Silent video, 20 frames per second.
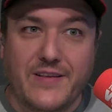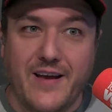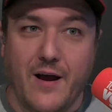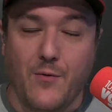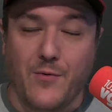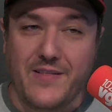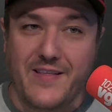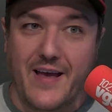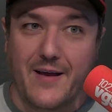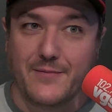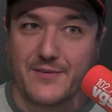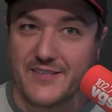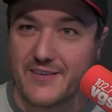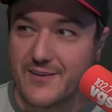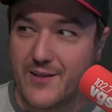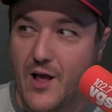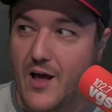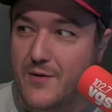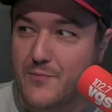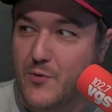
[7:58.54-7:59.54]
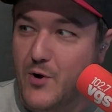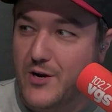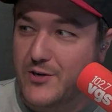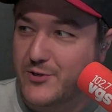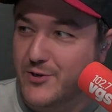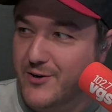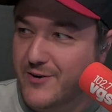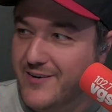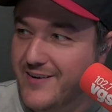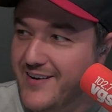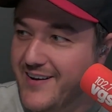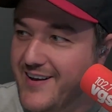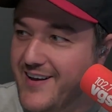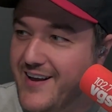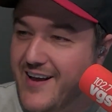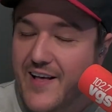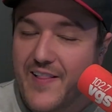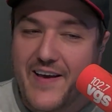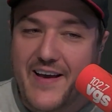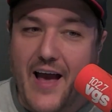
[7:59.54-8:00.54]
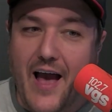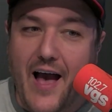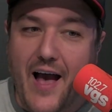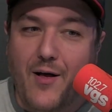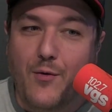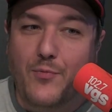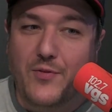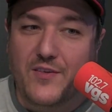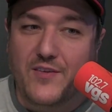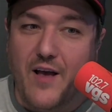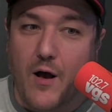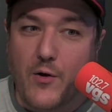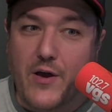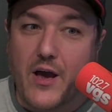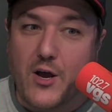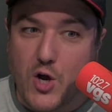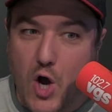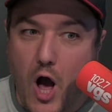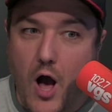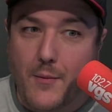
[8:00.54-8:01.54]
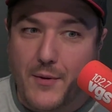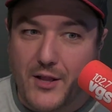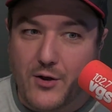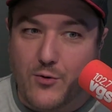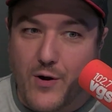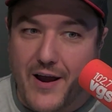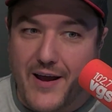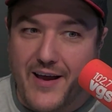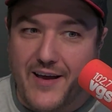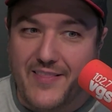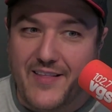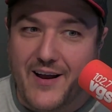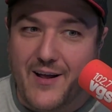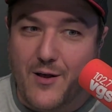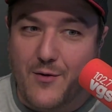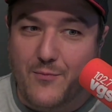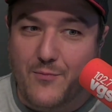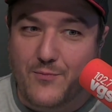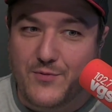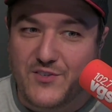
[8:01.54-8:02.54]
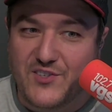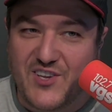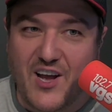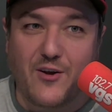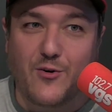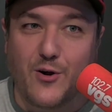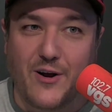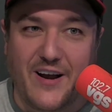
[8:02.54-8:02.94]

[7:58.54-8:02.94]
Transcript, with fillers: out with names. There's a lot of pressure. Like, I'll get Kamala right, and then I'll stutter on